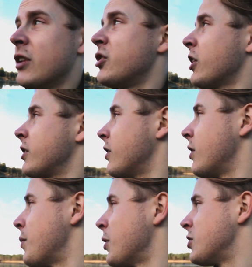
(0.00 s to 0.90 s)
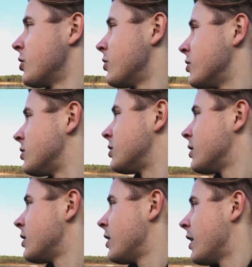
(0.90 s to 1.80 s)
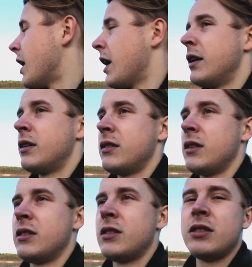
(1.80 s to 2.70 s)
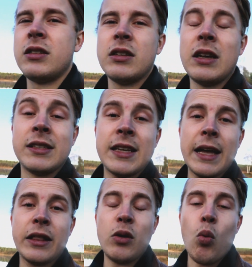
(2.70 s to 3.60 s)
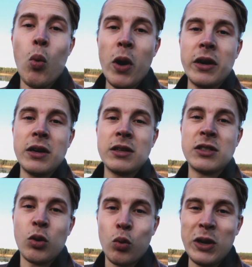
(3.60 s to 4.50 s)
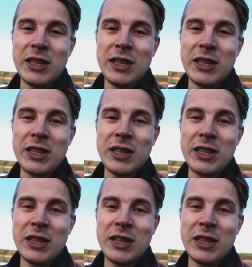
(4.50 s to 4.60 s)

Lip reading: checked the temperatures and it's exactly 1 degree